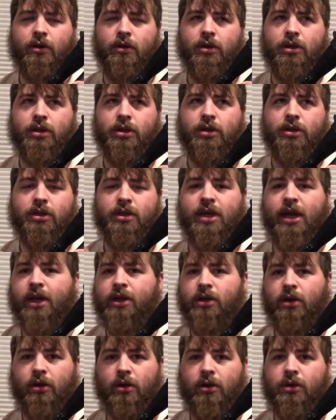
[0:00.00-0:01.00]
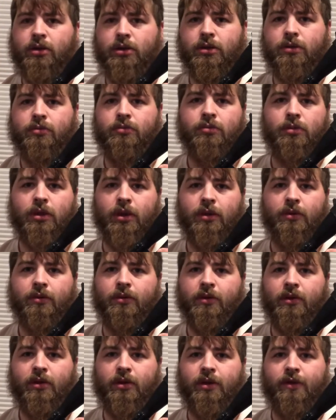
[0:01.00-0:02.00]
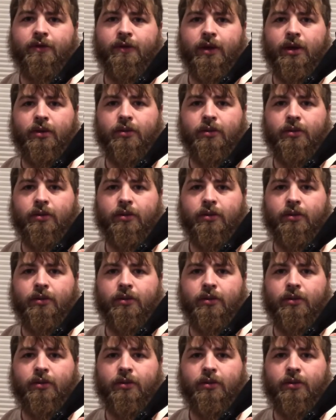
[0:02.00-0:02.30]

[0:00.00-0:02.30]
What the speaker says: just 10 yards, 30 feet.